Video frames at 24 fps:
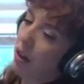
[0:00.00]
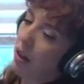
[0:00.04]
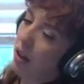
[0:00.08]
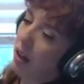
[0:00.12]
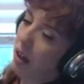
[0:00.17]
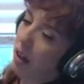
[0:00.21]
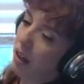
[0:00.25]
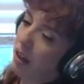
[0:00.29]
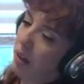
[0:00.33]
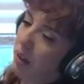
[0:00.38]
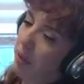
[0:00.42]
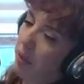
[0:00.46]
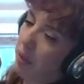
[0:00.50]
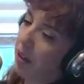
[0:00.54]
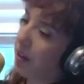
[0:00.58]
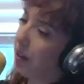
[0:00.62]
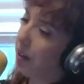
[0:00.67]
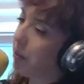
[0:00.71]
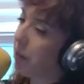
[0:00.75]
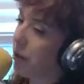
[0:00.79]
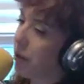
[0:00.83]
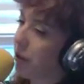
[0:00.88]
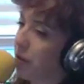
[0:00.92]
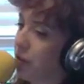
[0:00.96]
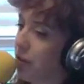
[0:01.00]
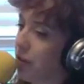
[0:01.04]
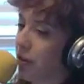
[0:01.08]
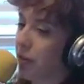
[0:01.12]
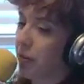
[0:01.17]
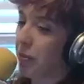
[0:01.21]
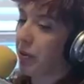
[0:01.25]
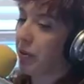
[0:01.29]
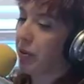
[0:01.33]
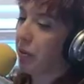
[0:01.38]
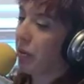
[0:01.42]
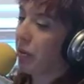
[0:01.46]
I think Meryl
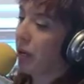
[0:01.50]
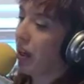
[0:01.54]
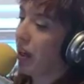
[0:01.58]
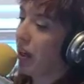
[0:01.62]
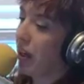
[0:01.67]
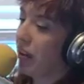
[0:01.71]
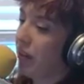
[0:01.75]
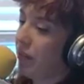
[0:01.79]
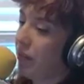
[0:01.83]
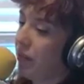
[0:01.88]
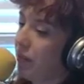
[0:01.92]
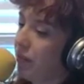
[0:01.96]
Streep's super hot.